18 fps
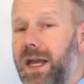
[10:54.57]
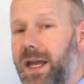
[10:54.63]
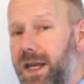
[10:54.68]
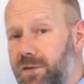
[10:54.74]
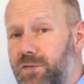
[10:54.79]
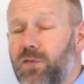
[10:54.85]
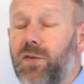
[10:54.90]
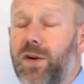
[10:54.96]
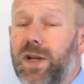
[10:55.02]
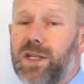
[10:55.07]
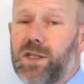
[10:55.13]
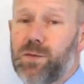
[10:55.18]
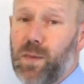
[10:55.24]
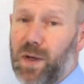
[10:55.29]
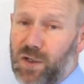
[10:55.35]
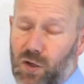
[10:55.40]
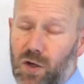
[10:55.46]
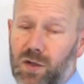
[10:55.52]
Infrared
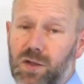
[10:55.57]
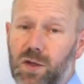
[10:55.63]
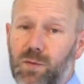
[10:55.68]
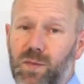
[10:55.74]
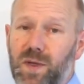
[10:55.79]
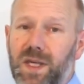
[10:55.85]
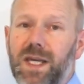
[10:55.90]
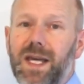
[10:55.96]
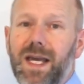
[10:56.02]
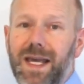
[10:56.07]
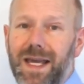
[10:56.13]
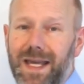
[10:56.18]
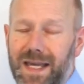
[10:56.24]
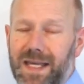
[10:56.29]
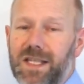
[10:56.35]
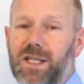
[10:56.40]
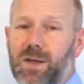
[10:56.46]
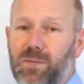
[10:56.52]
spectroscopy
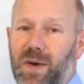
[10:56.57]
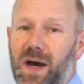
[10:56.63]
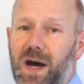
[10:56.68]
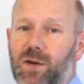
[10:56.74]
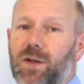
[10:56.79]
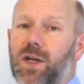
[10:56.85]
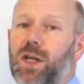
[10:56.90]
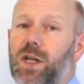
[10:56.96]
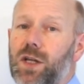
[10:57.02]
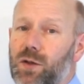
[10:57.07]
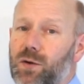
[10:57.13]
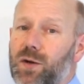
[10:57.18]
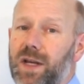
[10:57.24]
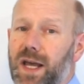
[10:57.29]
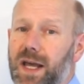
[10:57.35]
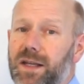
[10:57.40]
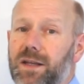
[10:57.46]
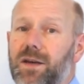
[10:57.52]
is about
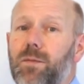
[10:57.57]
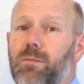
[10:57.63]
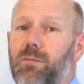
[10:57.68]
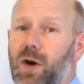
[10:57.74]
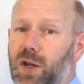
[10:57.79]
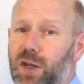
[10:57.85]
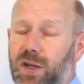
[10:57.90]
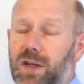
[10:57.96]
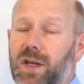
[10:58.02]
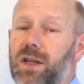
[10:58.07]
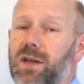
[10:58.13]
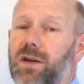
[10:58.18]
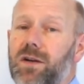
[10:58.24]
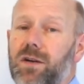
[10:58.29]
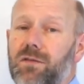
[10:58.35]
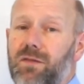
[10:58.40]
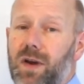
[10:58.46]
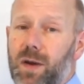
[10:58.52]
looking at
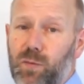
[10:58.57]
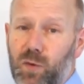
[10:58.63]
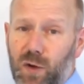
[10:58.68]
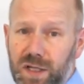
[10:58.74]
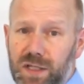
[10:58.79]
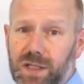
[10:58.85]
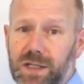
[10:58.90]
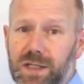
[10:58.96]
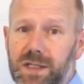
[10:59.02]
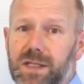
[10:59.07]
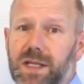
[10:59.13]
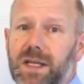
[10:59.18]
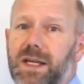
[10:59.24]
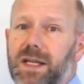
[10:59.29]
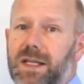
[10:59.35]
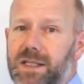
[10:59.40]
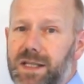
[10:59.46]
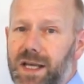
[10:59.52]
molecular vibrations,
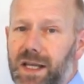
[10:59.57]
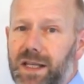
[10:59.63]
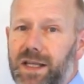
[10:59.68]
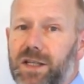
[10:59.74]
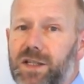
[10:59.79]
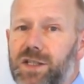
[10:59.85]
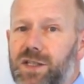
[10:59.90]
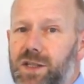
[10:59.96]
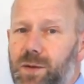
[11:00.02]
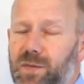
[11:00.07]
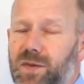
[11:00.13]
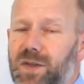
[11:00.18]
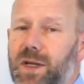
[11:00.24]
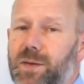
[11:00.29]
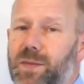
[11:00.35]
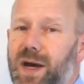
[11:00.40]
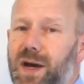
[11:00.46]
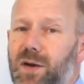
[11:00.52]
telling us
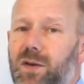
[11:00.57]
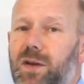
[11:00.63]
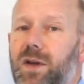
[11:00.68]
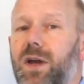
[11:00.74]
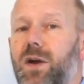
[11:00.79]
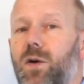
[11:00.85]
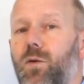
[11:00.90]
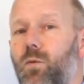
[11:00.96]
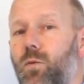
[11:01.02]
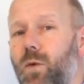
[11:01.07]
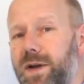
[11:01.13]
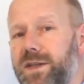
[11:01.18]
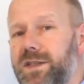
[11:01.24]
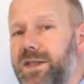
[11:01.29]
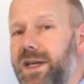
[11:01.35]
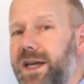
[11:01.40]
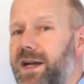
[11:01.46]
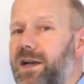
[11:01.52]
something about
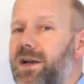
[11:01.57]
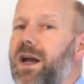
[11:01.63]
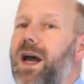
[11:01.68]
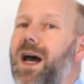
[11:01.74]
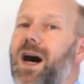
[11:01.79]
what's there,